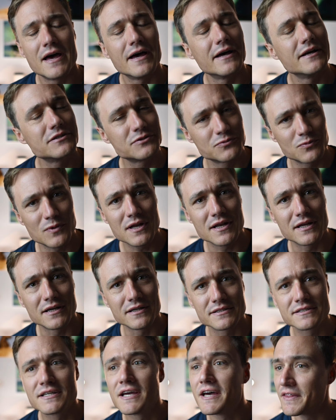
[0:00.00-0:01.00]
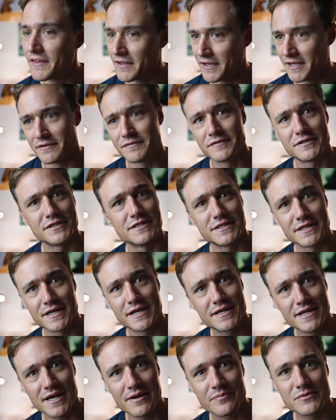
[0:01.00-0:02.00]
as well as the FTZ
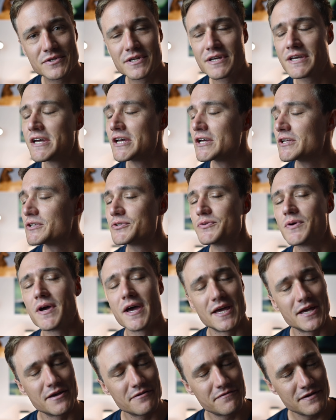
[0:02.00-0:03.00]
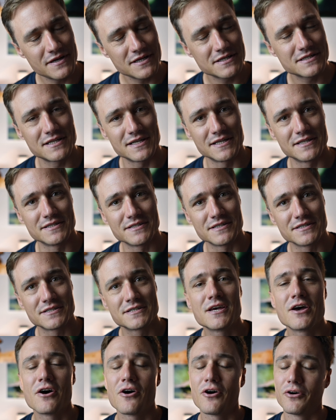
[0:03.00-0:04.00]
adapter to AFS lenses
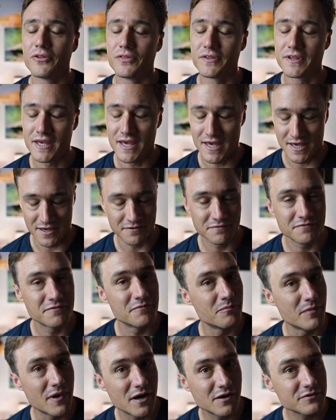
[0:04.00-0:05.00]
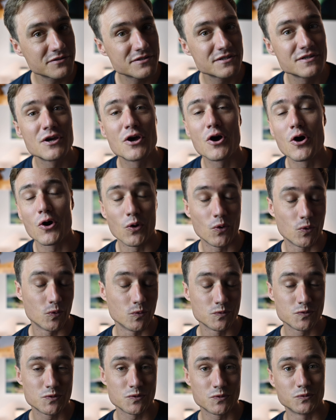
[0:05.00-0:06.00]
on the F-mount
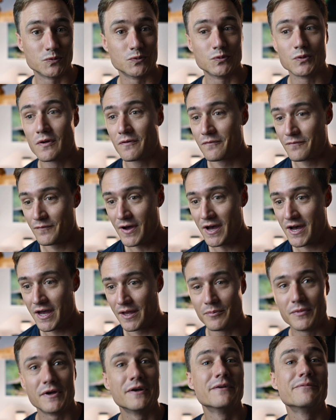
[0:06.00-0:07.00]
old school vibe.